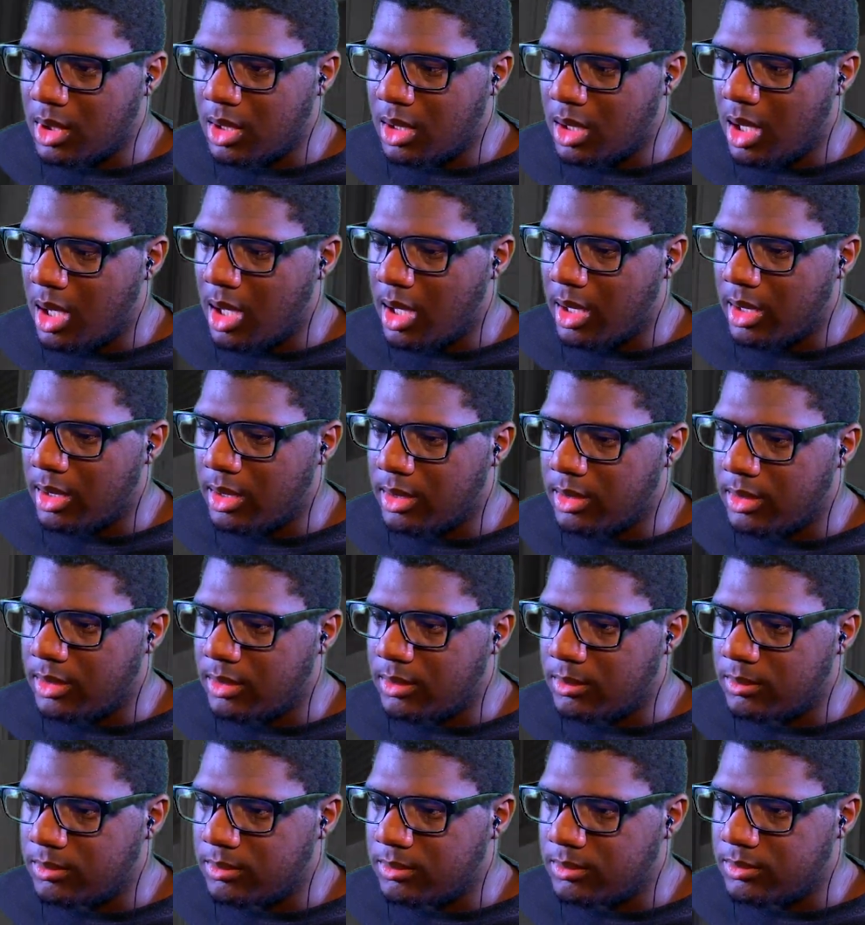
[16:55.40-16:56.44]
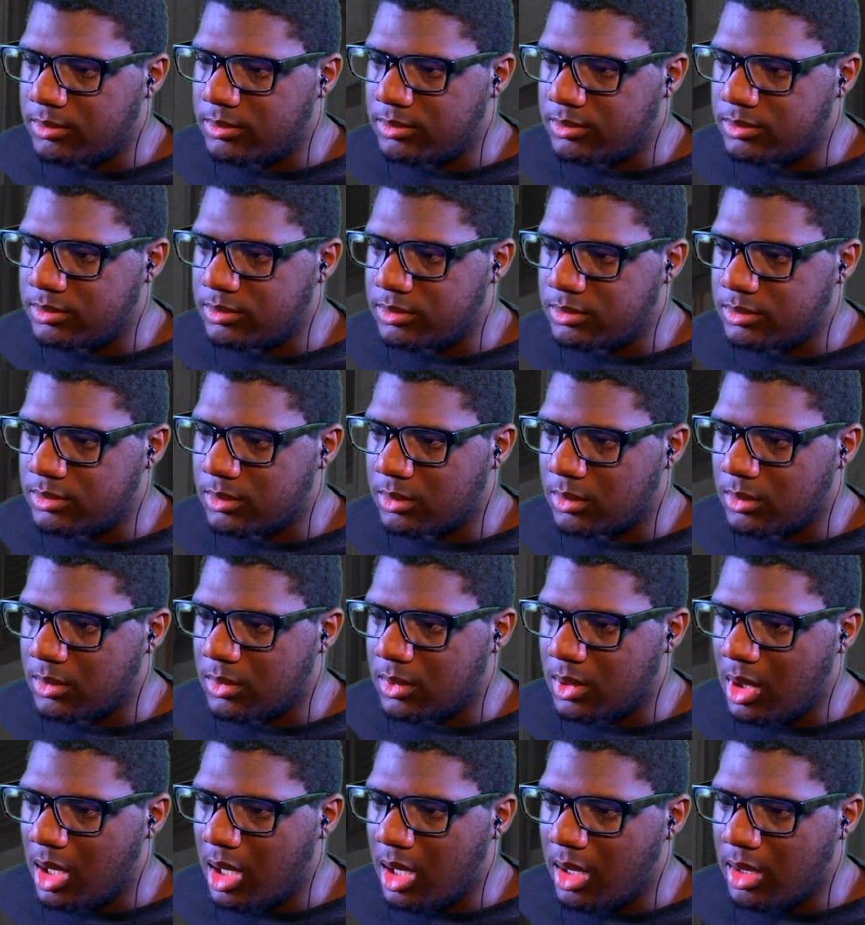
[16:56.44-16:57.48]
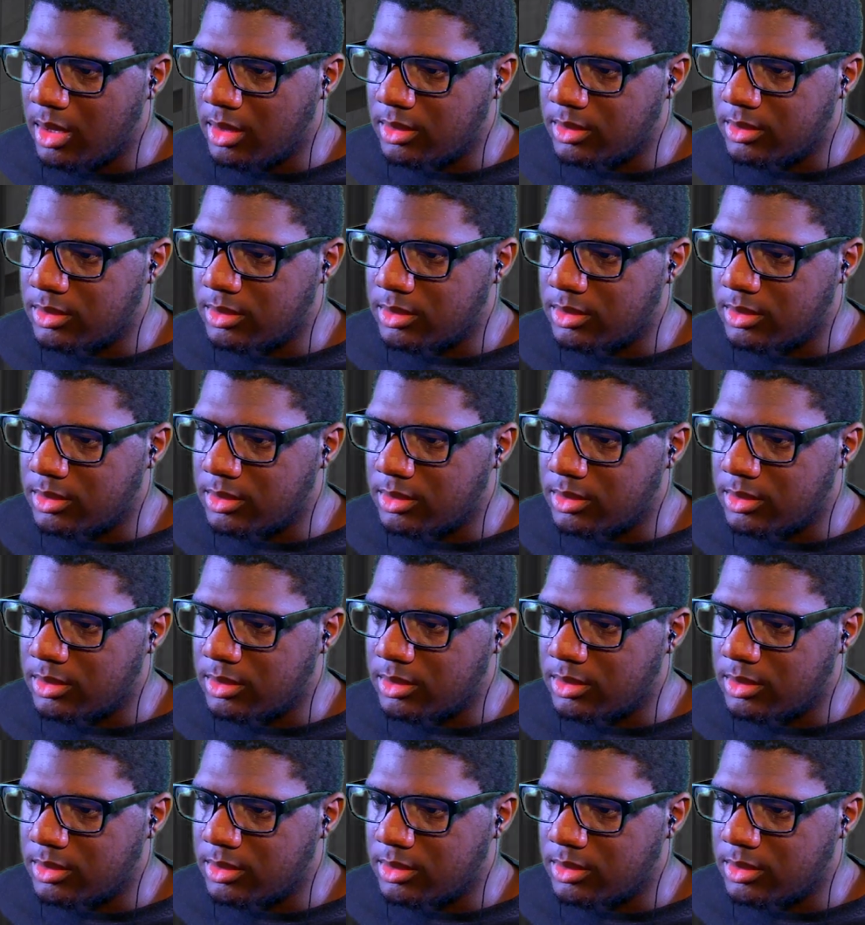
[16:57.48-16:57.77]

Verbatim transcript: All right. there he is right there. All right.